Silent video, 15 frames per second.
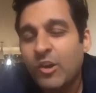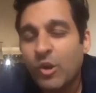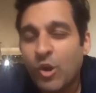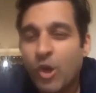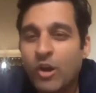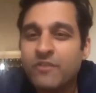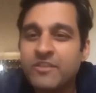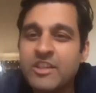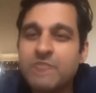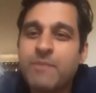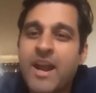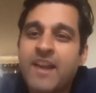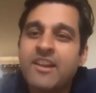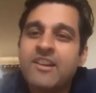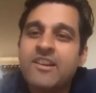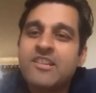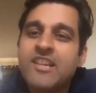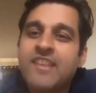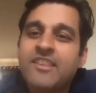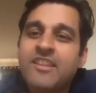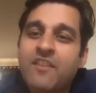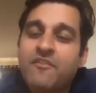A lot of these patents
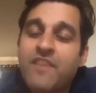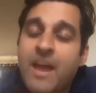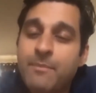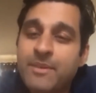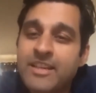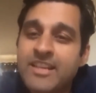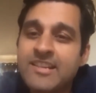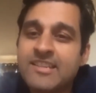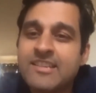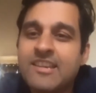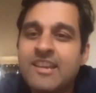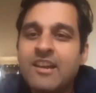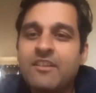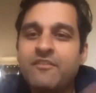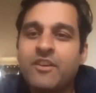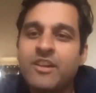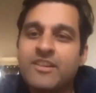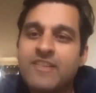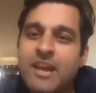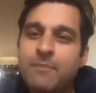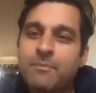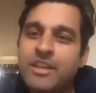and their families, for
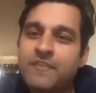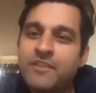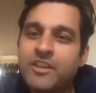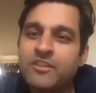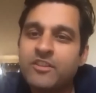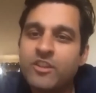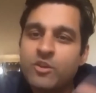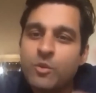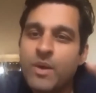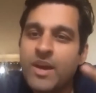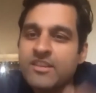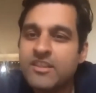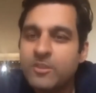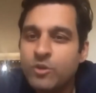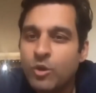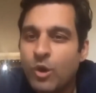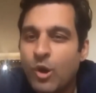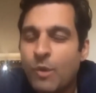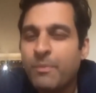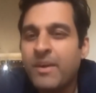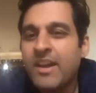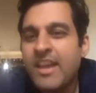example, even in the US and
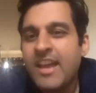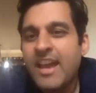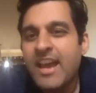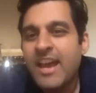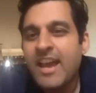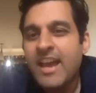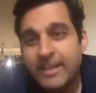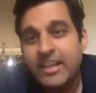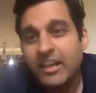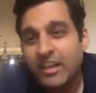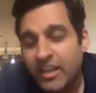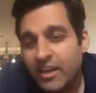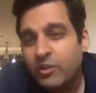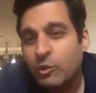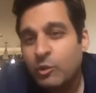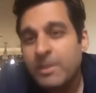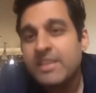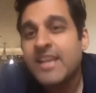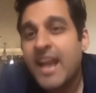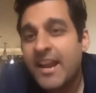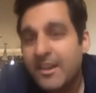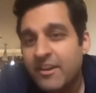Europe, have been declared to be
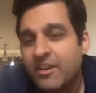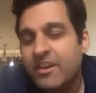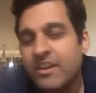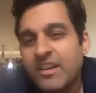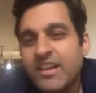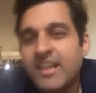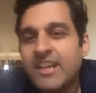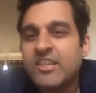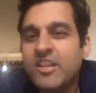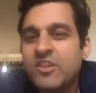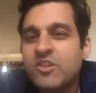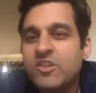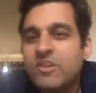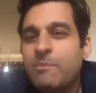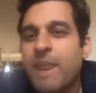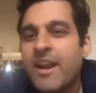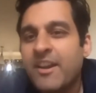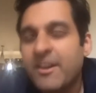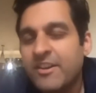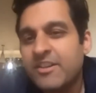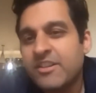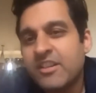standard essential
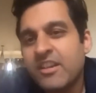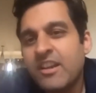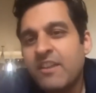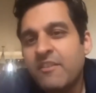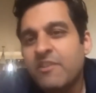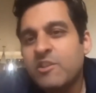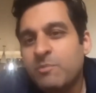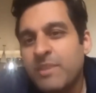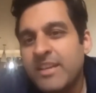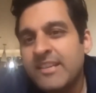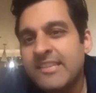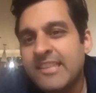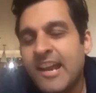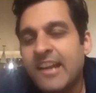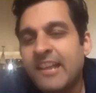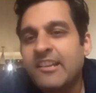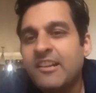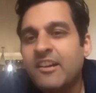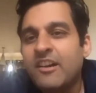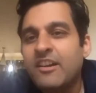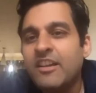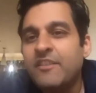patents, which means that
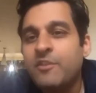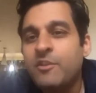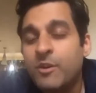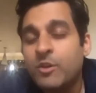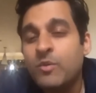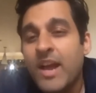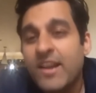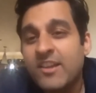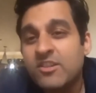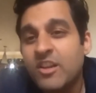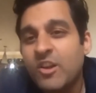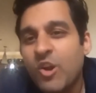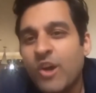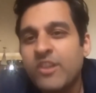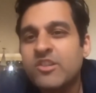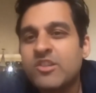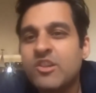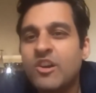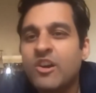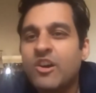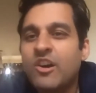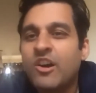if you were to actually launch
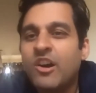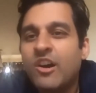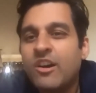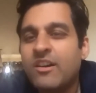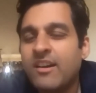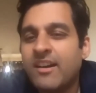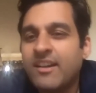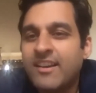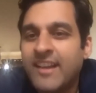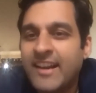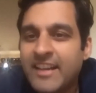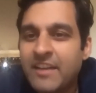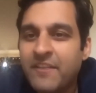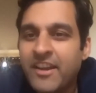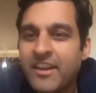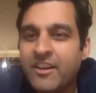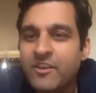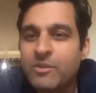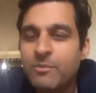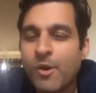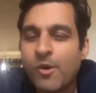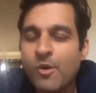a connected vehicle
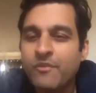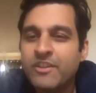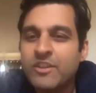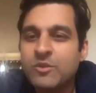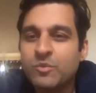tomorrow, which